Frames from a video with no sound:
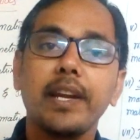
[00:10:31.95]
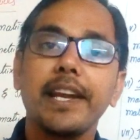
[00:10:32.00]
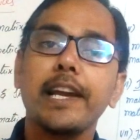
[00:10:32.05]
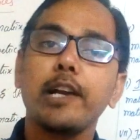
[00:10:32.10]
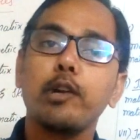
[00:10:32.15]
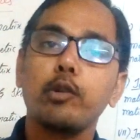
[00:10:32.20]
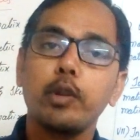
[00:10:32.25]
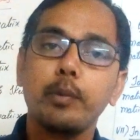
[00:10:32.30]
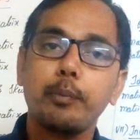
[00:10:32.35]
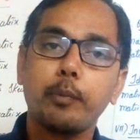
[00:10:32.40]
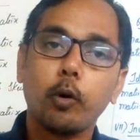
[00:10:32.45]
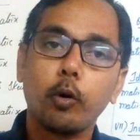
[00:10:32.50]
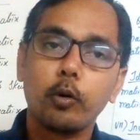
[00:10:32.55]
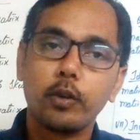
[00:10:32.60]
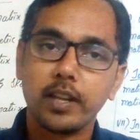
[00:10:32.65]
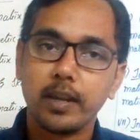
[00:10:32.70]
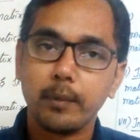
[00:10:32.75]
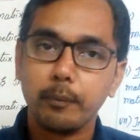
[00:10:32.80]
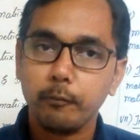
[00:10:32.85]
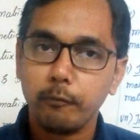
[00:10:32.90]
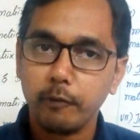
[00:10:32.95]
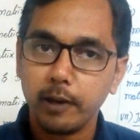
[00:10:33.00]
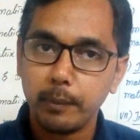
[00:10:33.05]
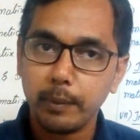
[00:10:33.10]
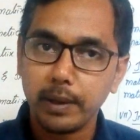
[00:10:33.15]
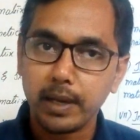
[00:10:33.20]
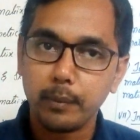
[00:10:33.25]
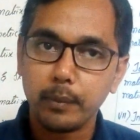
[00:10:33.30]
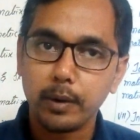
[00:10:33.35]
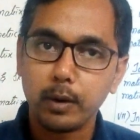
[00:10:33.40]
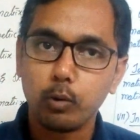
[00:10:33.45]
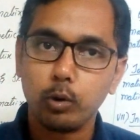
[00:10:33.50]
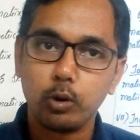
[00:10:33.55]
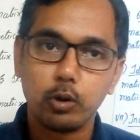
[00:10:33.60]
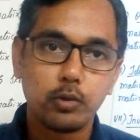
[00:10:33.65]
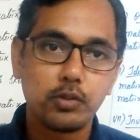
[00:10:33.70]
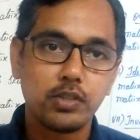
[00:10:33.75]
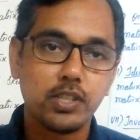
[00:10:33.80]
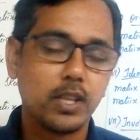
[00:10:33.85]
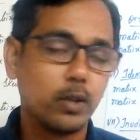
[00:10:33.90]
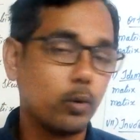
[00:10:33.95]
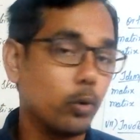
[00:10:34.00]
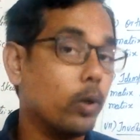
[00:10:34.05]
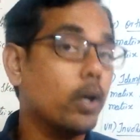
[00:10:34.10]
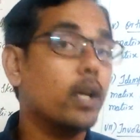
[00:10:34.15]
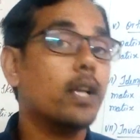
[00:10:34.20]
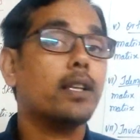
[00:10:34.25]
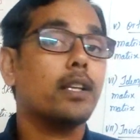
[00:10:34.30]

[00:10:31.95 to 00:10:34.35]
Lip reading: a to the power m may become equal to 0.